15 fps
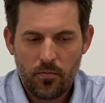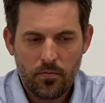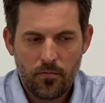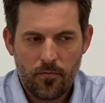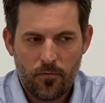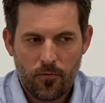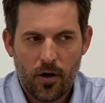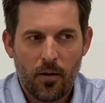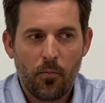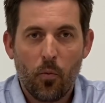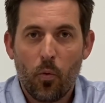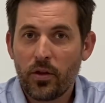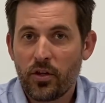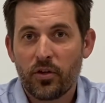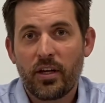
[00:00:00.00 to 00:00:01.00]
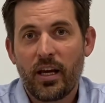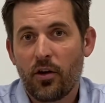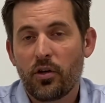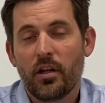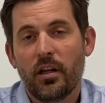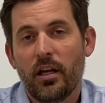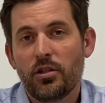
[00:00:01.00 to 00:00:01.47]
from what their
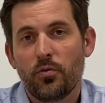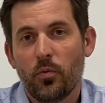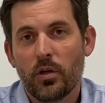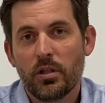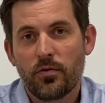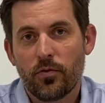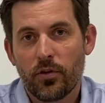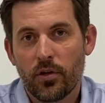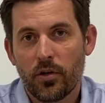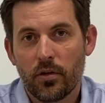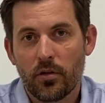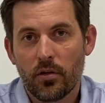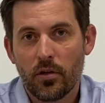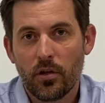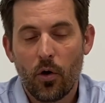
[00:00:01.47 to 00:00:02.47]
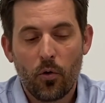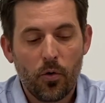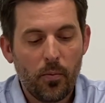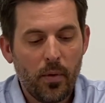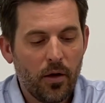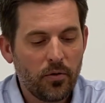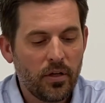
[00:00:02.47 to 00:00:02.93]
calculation was for their loan
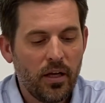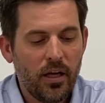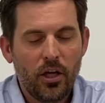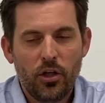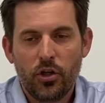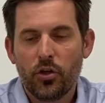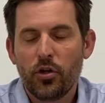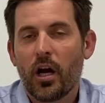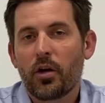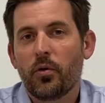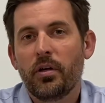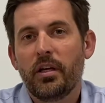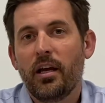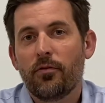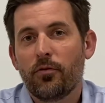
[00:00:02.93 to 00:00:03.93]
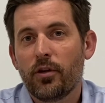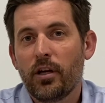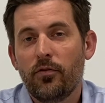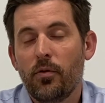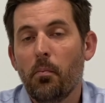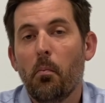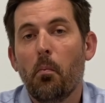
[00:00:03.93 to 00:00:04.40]
amount, you're not going to get
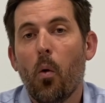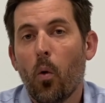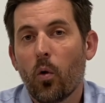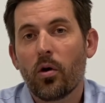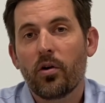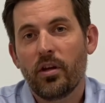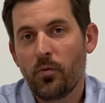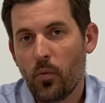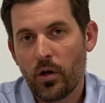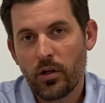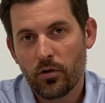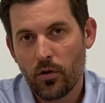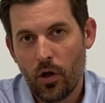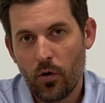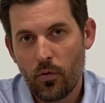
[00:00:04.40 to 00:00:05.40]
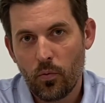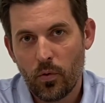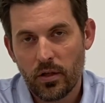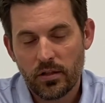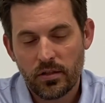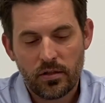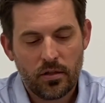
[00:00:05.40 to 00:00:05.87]
forgiven more than what your loan
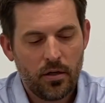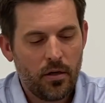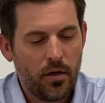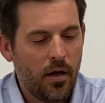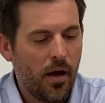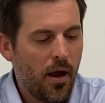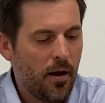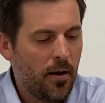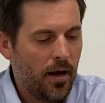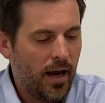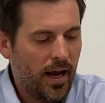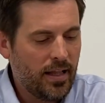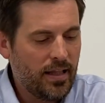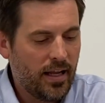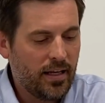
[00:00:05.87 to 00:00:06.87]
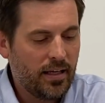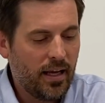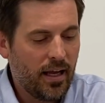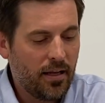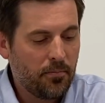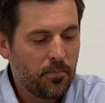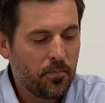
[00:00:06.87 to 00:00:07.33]
was. And then
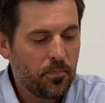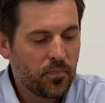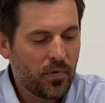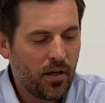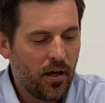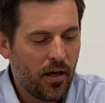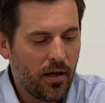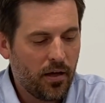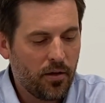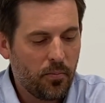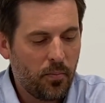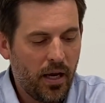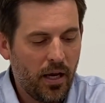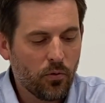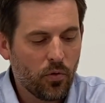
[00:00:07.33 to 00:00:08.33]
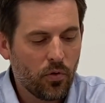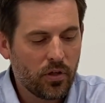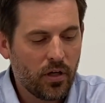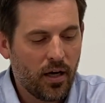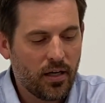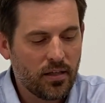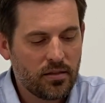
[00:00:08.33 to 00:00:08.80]
again, the payroll
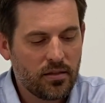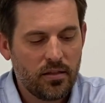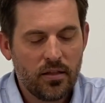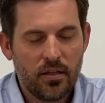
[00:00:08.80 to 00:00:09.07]
cost